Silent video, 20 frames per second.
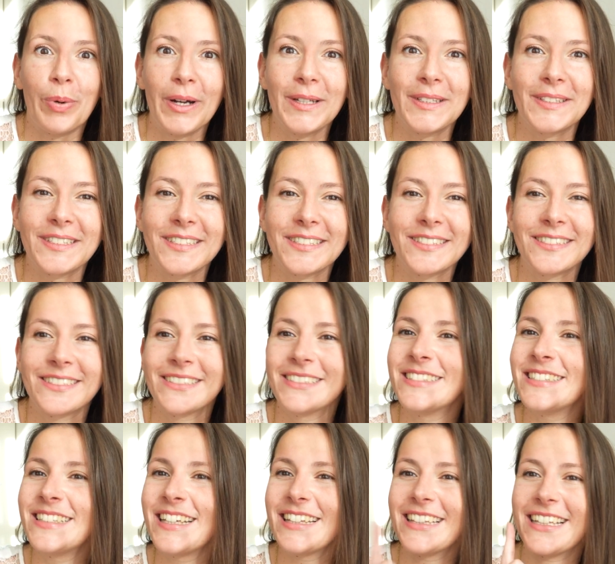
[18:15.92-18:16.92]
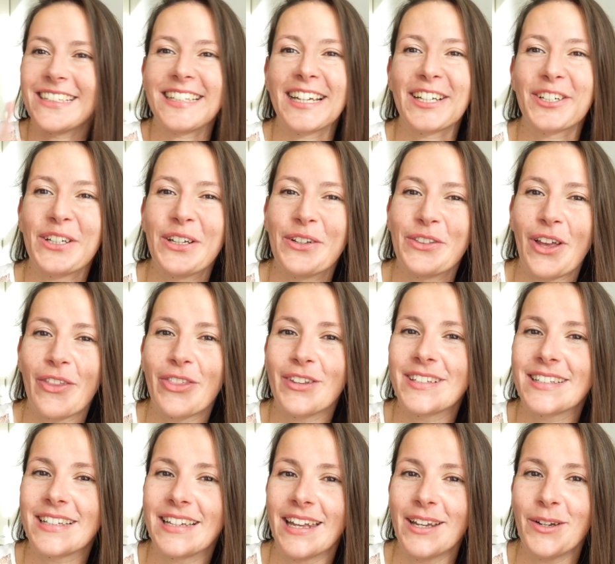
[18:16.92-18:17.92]
pote. That's actually another
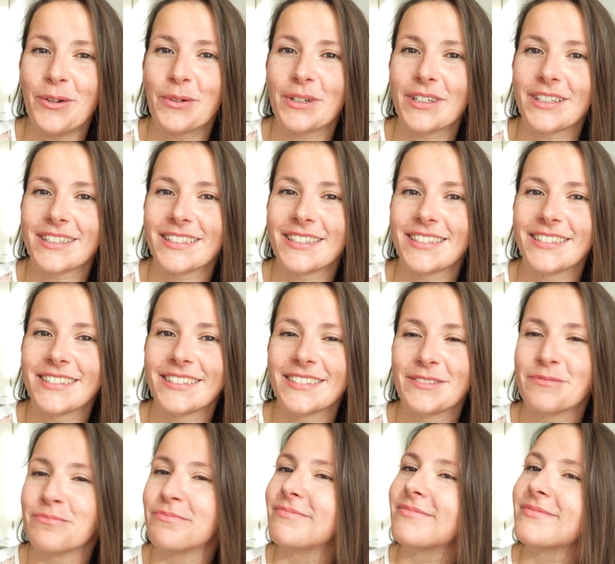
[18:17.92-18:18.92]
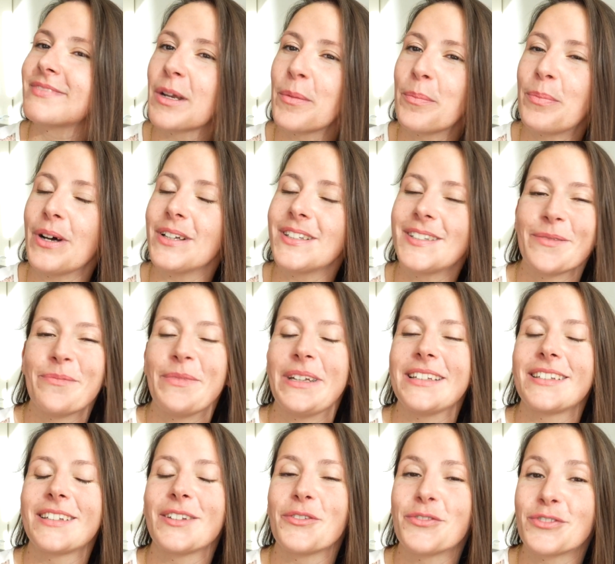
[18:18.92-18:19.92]
slang word. Pote
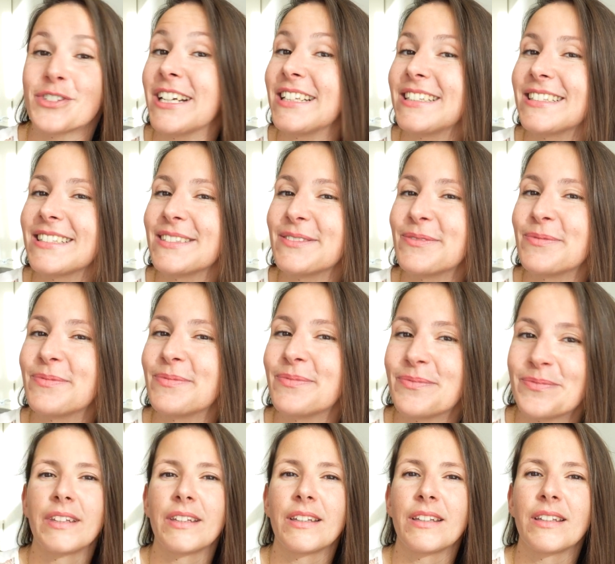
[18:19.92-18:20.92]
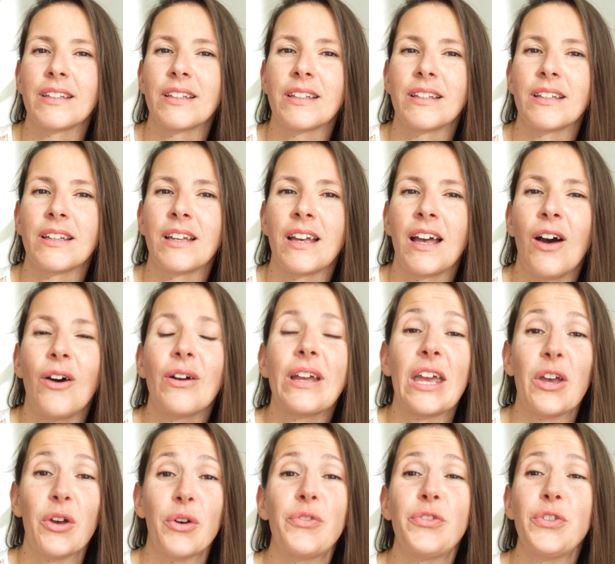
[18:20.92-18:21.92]
means friend.
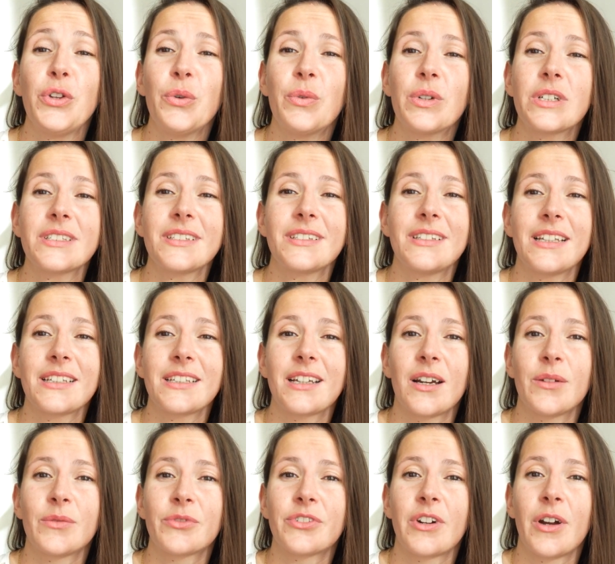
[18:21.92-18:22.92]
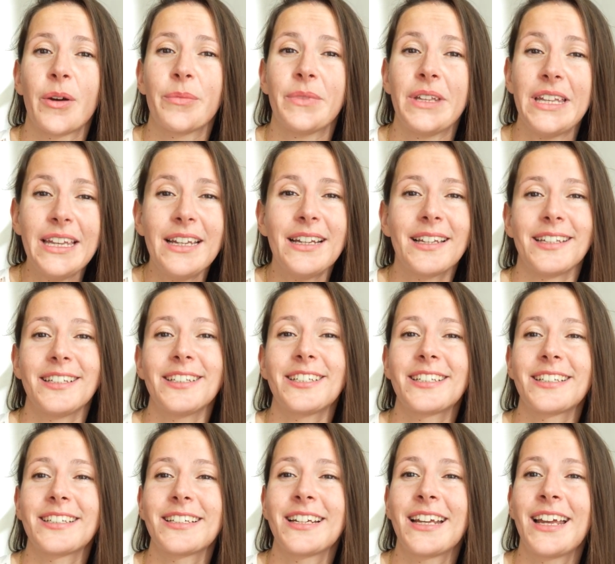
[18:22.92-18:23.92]
Okay, a few words that come from
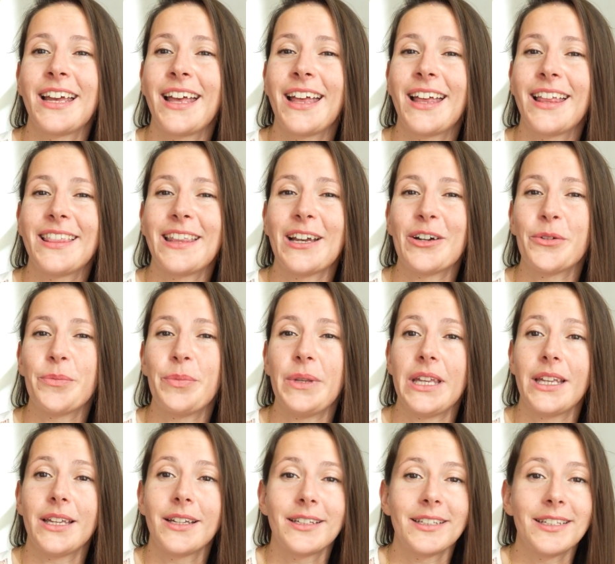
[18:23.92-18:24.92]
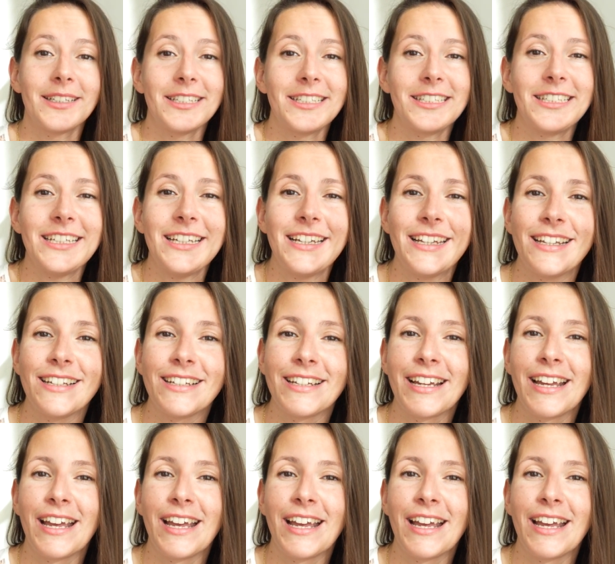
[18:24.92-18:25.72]
English, that would be chillé,